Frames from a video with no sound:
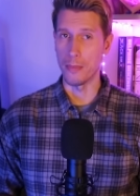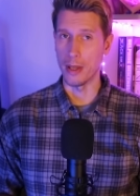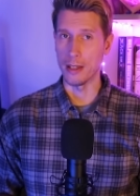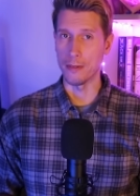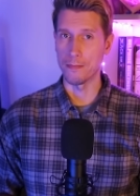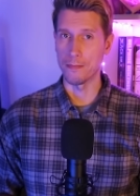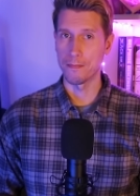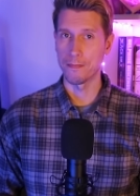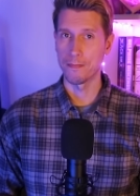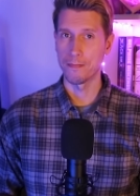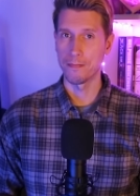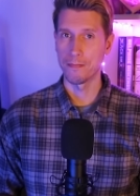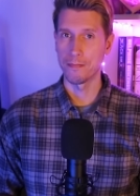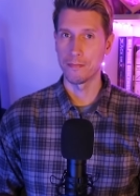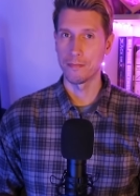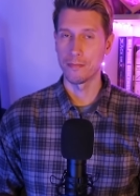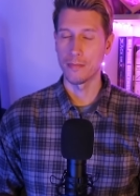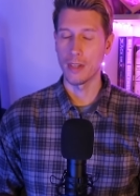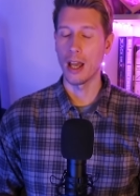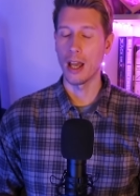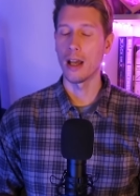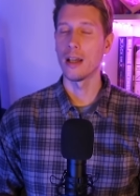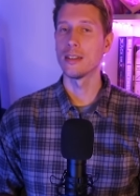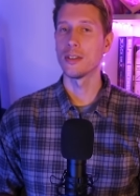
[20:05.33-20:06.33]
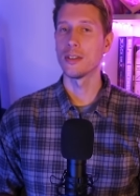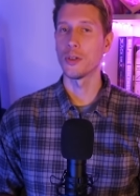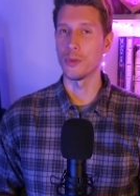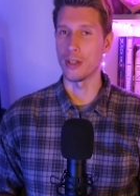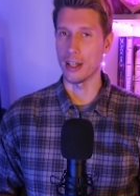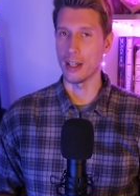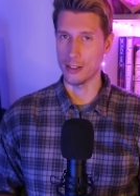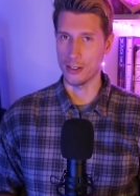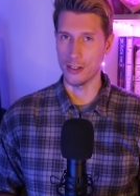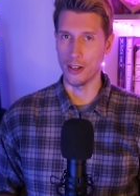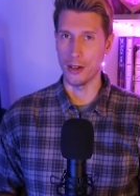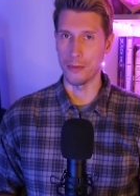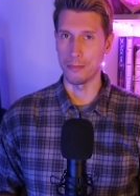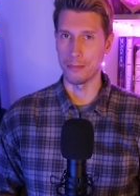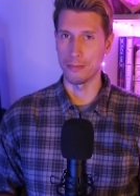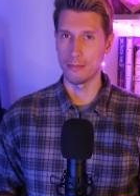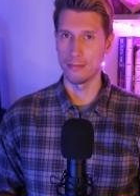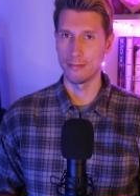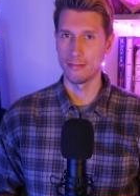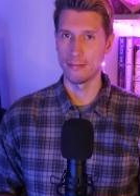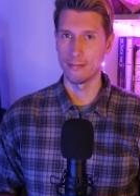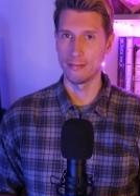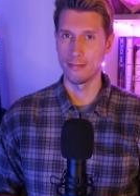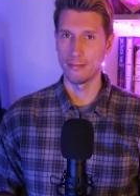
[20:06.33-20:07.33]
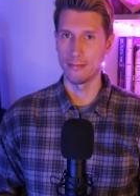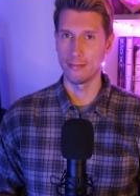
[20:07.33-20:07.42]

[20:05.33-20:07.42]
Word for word: from me. Until next time.